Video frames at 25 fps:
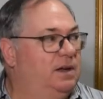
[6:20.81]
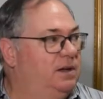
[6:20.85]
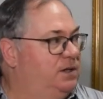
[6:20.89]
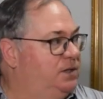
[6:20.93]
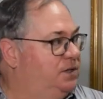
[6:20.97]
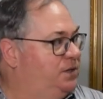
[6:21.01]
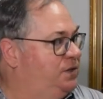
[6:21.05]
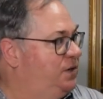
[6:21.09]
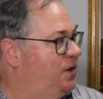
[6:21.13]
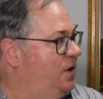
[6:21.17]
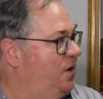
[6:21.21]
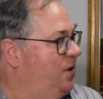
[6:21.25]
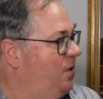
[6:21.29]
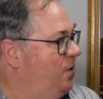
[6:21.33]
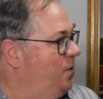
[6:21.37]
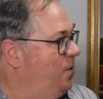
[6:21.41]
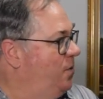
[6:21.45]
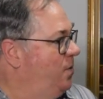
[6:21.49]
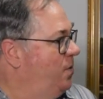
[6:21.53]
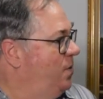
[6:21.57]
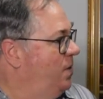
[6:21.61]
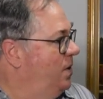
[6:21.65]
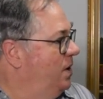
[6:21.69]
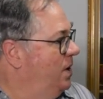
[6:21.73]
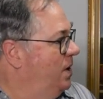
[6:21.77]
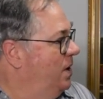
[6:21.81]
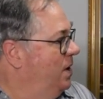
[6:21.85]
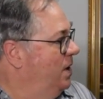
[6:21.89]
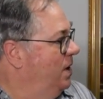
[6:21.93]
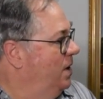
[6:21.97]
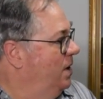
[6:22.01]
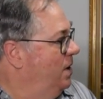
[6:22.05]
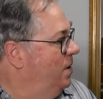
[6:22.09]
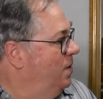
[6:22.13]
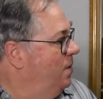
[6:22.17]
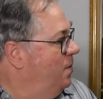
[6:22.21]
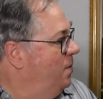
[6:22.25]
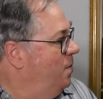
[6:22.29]
so
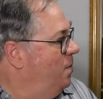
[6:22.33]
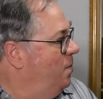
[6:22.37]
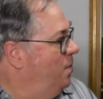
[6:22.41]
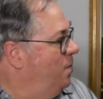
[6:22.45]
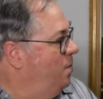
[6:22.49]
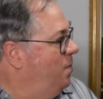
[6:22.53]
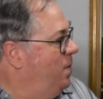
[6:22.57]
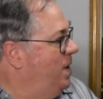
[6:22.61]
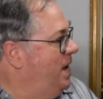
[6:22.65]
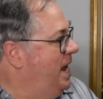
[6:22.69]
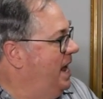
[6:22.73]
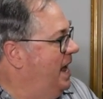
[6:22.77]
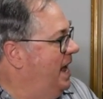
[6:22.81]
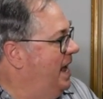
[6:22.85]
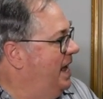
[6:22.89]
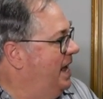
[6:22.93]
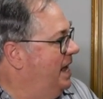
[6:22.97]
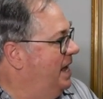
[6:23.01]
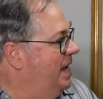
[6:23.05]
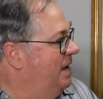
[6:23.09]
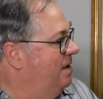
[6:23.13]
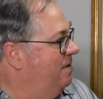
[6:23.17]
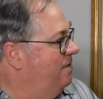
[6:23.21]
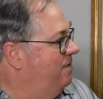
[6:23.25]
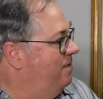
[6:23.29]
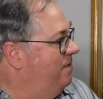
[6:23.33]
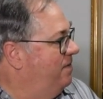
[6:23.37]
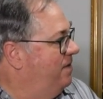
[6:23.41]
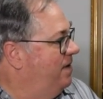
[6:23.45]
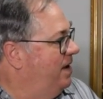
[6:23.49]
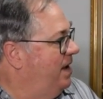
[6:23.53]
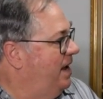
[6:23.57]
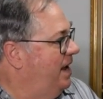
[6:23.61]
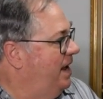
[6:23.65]
we have,